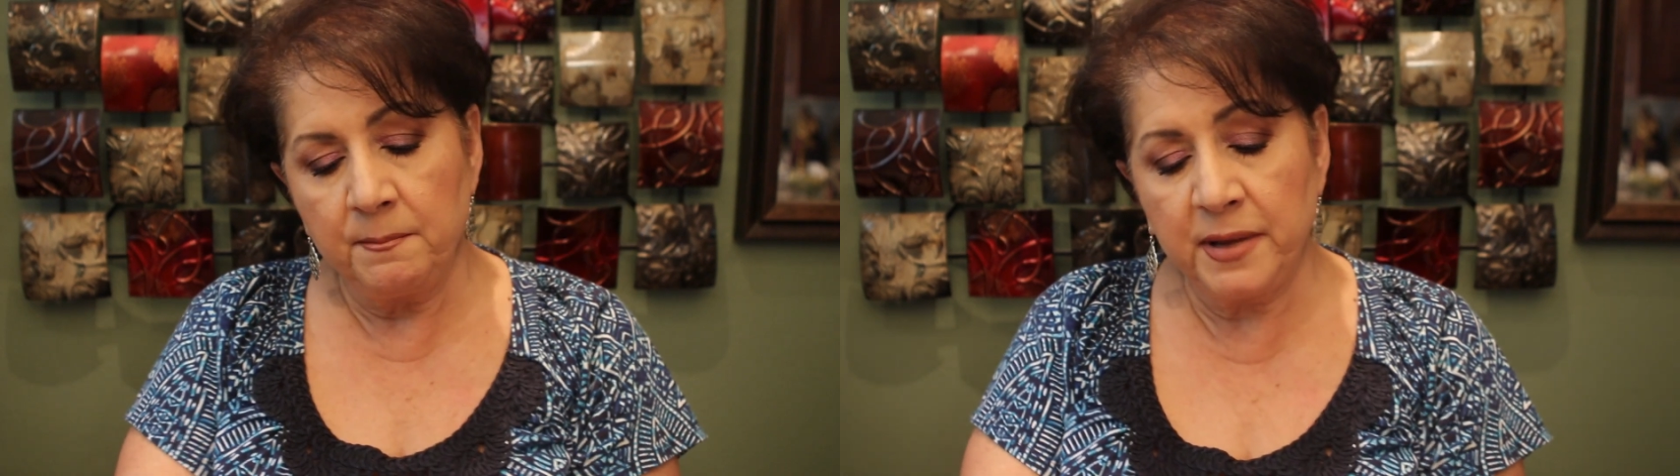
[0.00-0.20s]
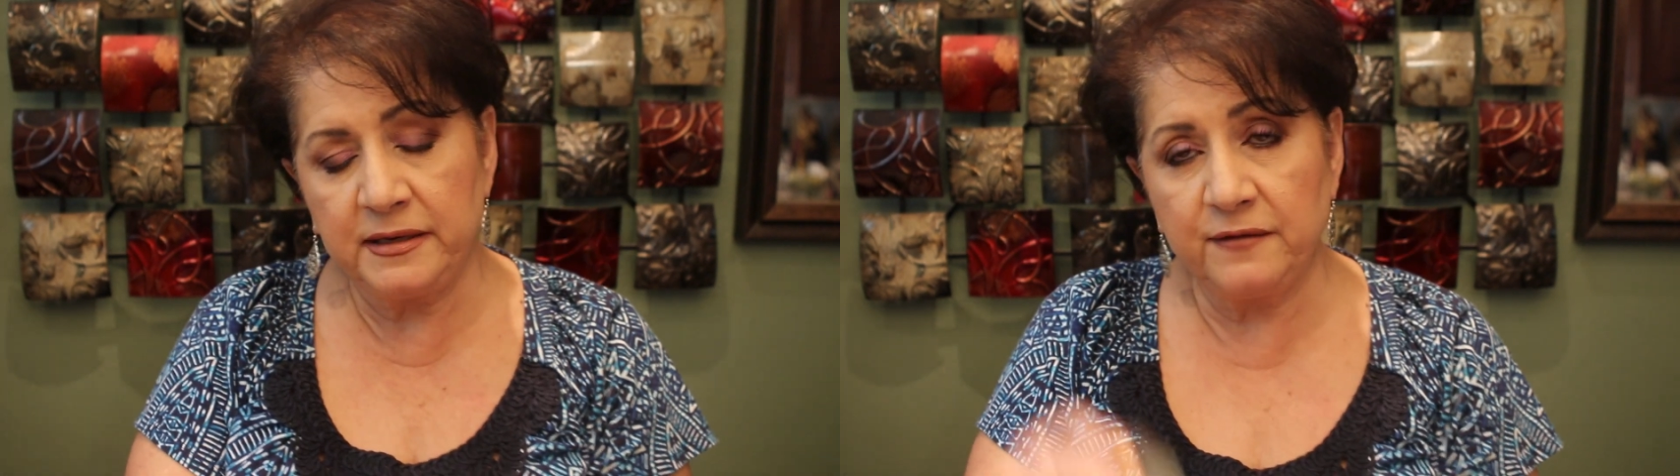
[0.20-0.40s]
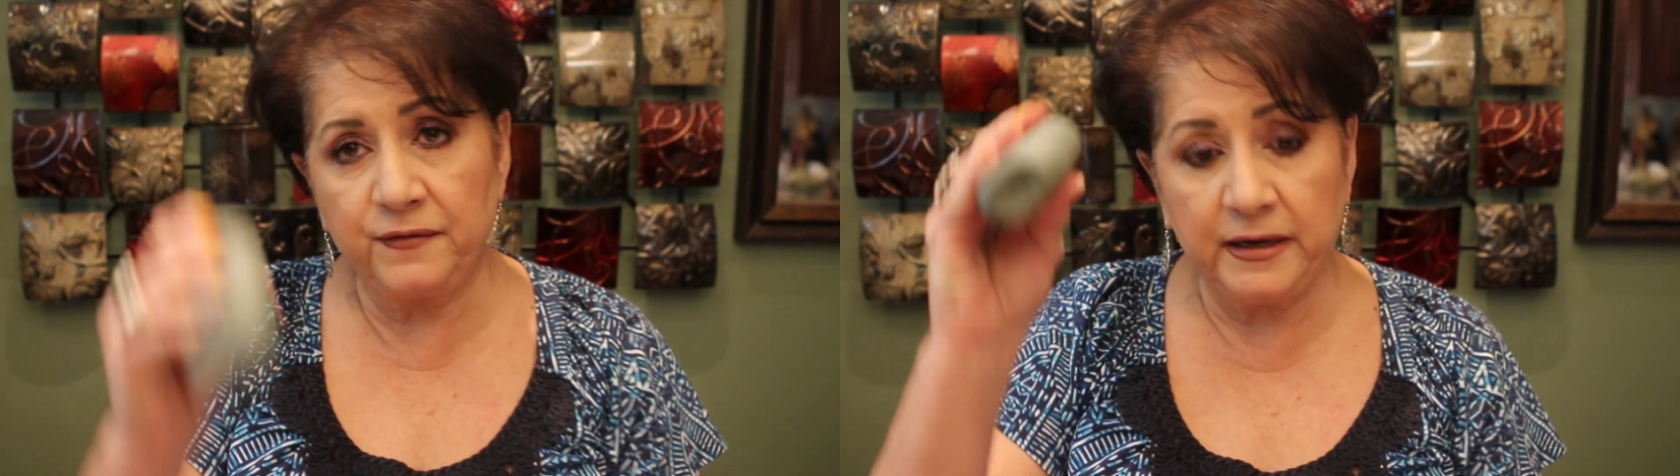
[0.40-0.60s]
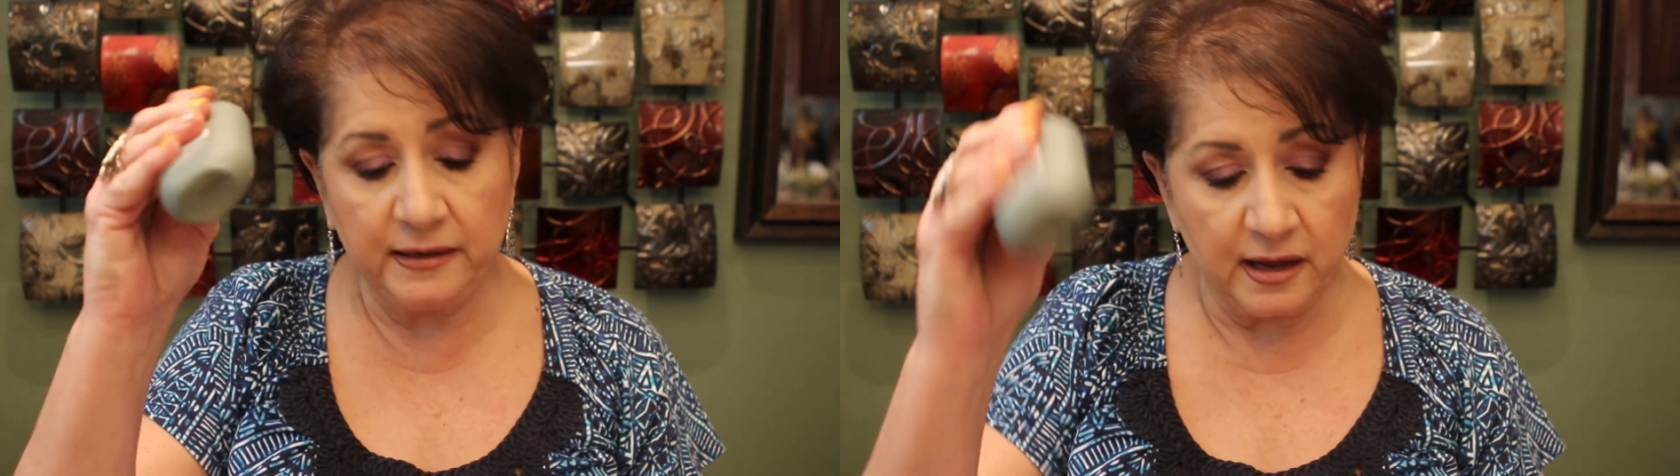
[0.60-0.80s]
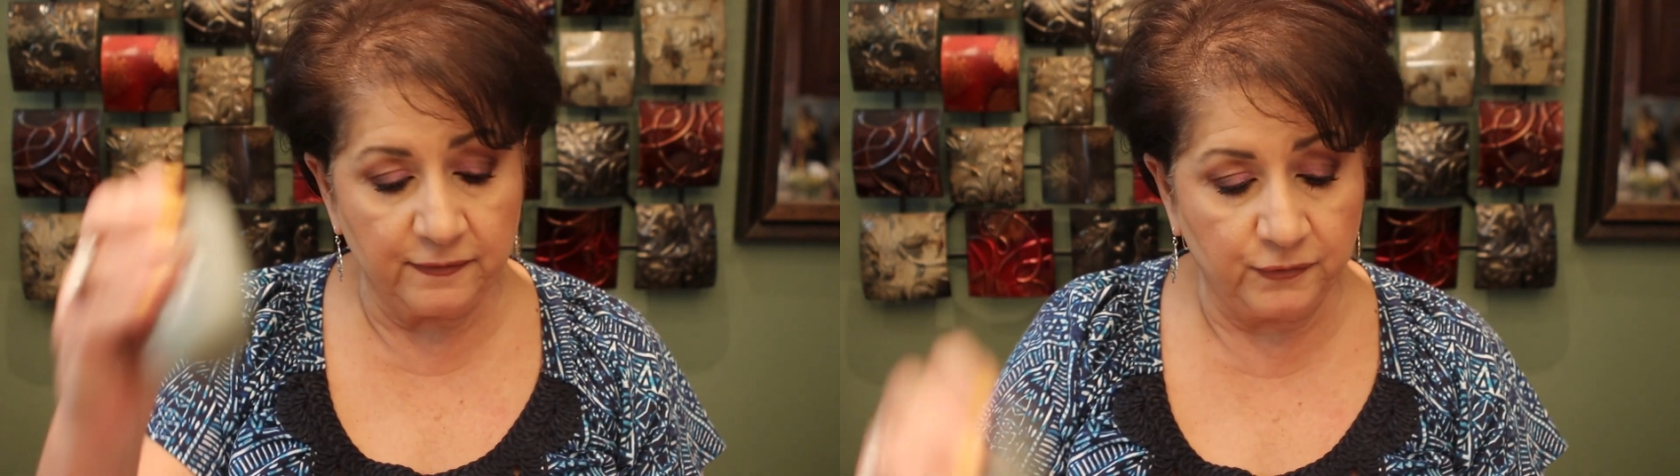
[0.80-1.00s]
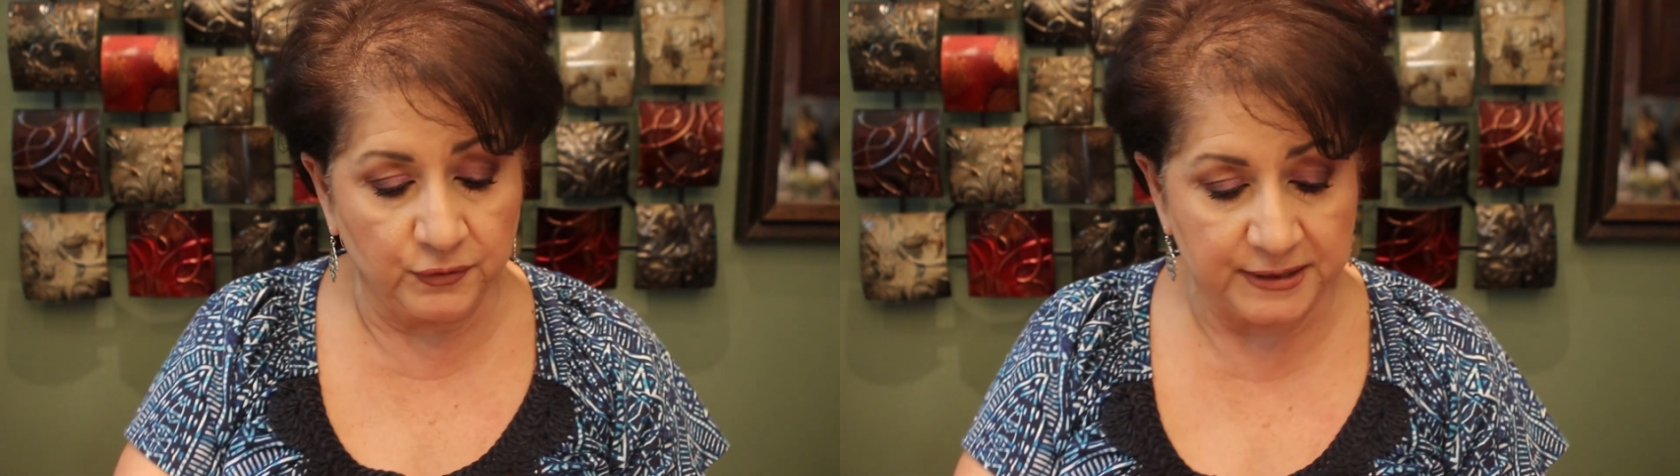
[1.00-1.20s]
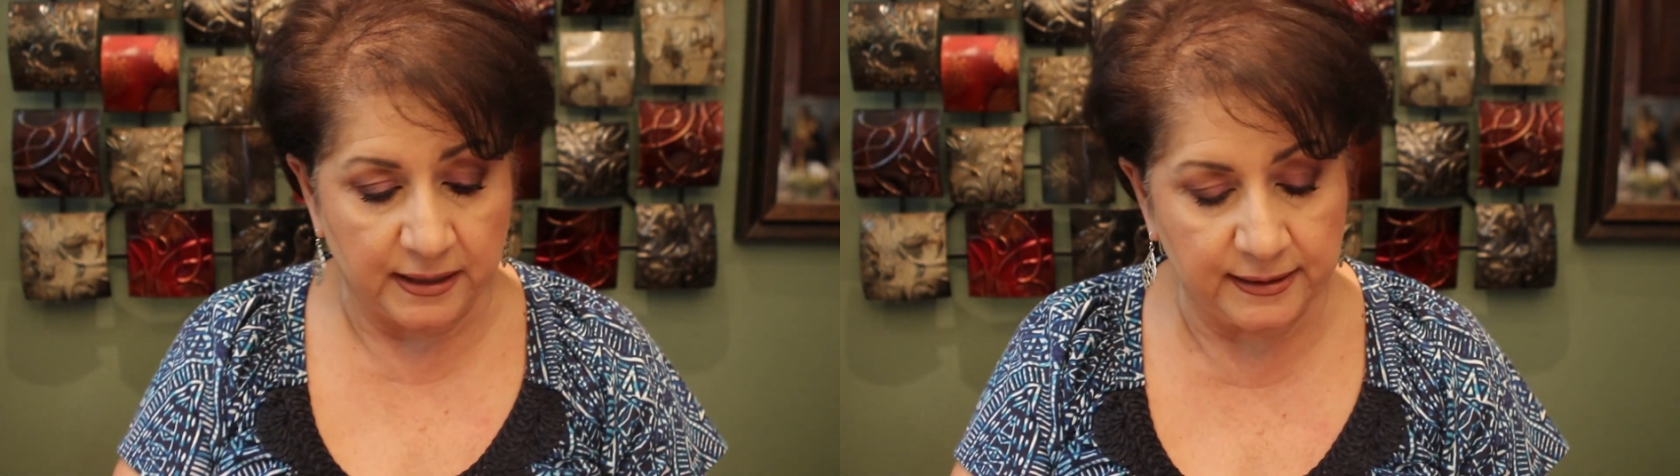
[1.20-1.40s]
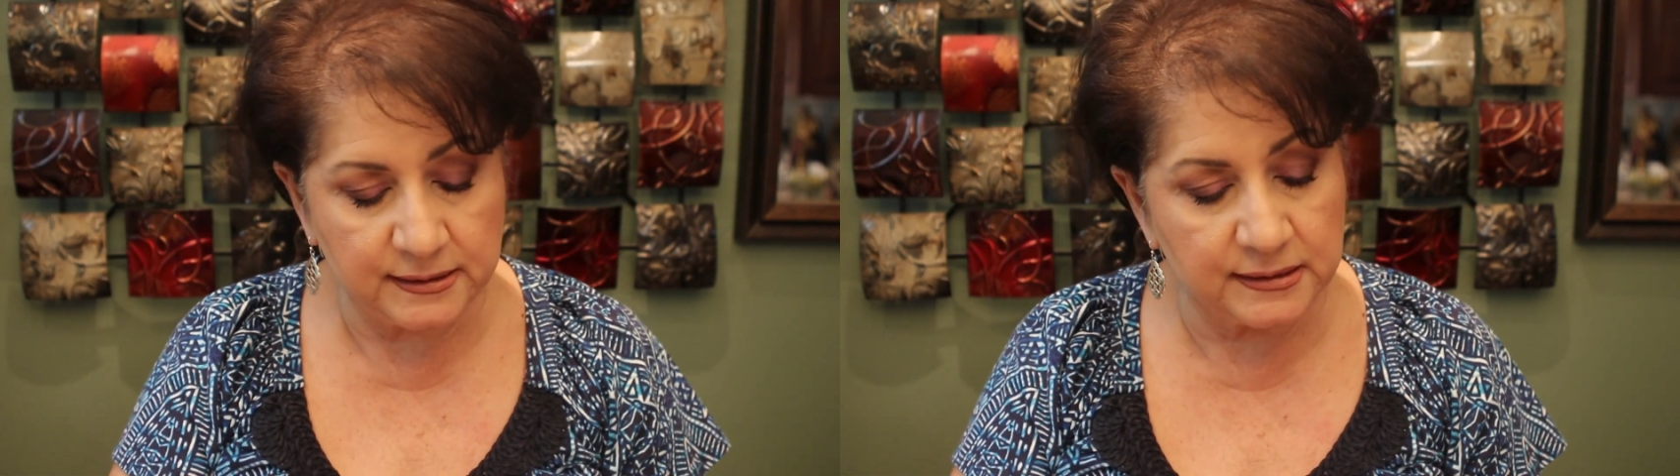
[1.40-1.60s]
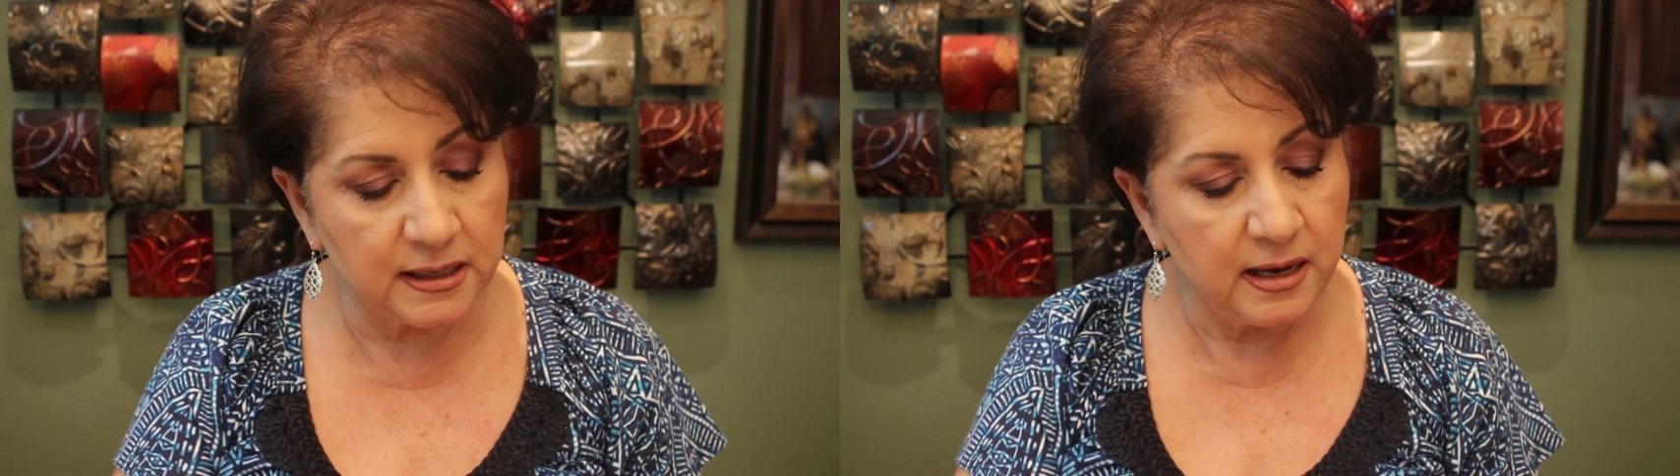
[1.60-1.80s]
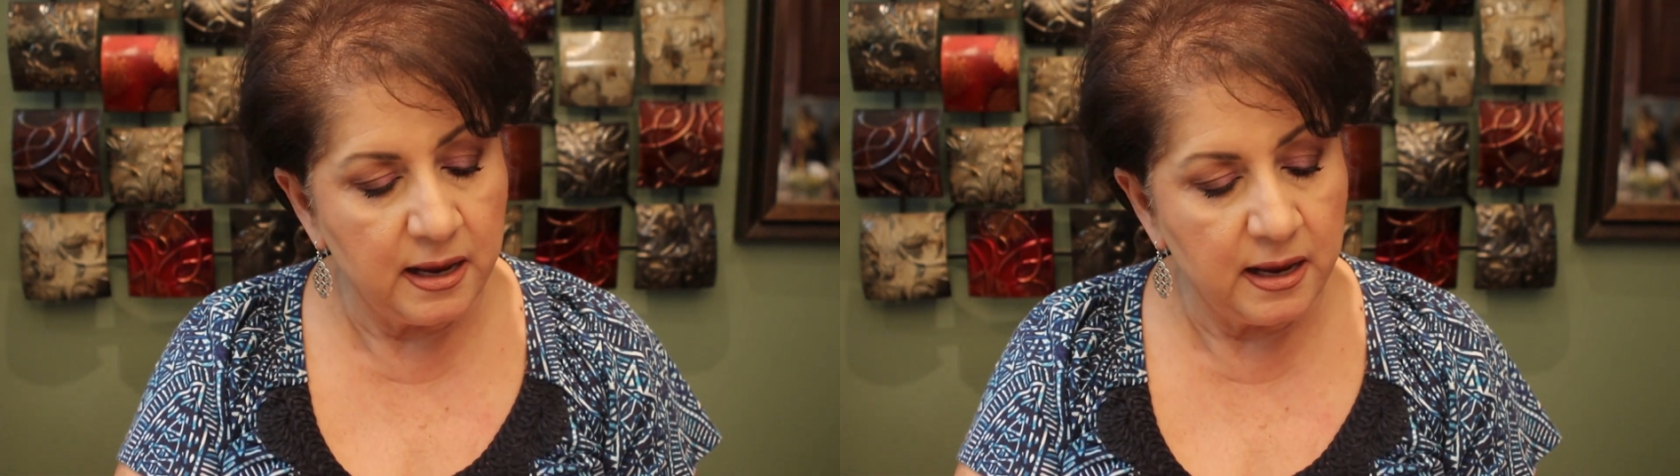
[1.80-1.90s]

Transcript: but definitely not full size.